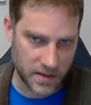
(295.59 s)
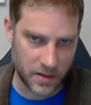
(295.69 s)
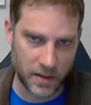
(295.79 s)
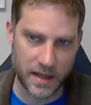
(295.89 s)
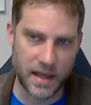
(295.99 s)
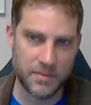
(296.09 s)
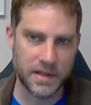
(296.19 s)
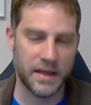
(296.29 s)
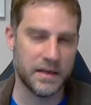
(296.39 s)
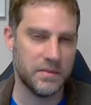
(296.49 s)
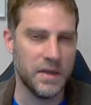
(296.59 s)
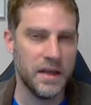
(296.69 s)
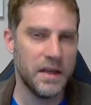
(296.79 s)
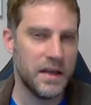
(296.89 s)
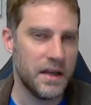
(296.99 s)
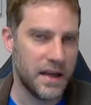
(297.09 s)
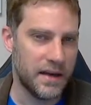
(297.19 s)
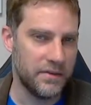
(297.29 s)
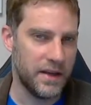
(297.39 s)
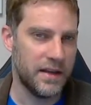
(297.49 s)
So it can't be like
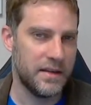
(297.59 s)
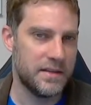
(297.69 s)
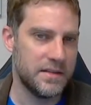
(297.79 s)
kind of like